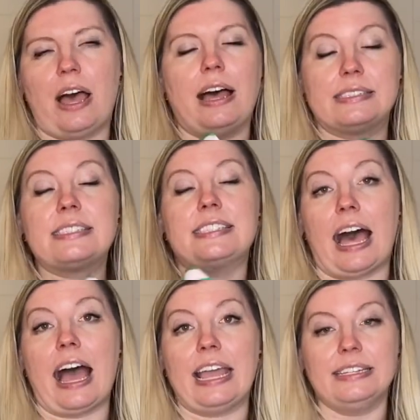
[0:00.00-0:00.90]

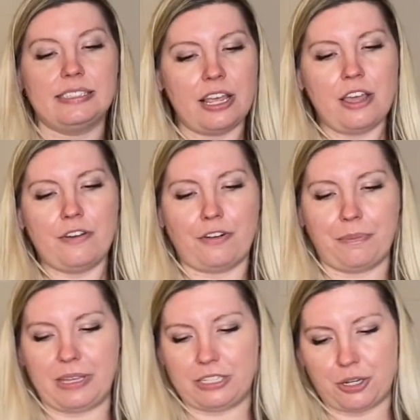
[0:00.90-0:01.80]
size for
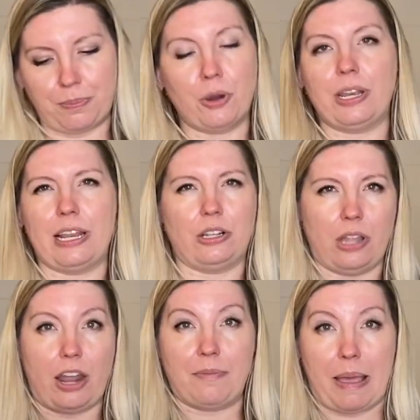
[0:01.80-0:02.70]
me to put in a
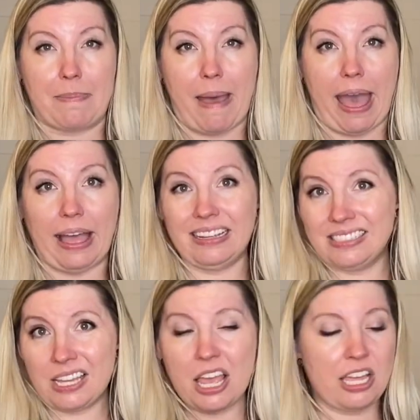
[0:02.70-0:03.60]
lot of my bags.